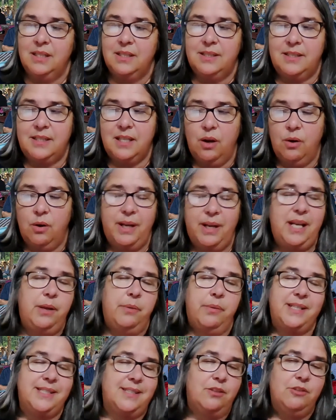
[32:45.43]
So
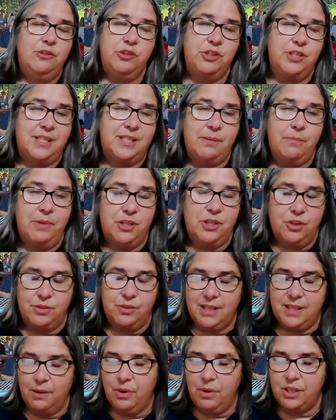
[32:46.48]
anyways, those are just some of the
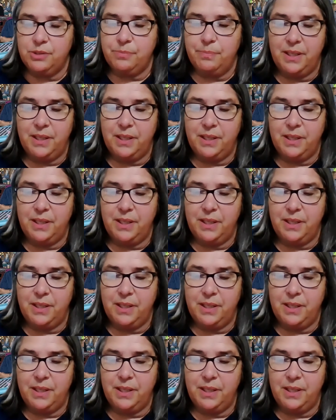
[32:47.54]
shows I watch.